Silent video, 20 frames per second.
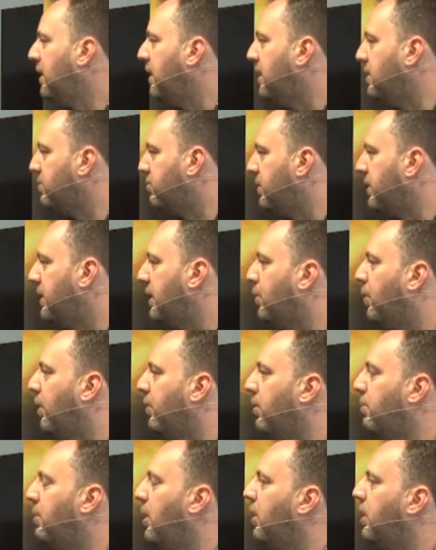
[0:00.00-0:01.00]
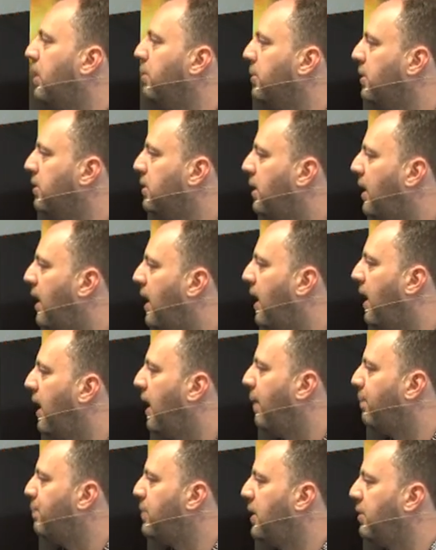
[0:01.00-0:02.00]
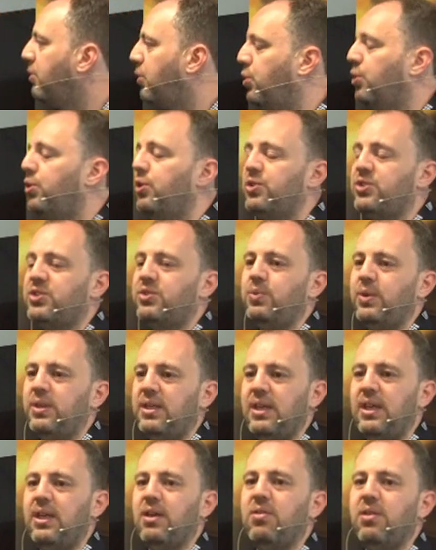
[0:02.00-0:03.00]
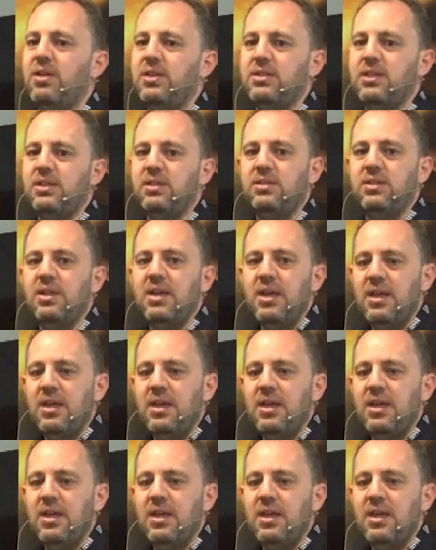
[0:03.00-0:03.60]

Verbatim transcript: is really quite remarkable. And of course, with the increase in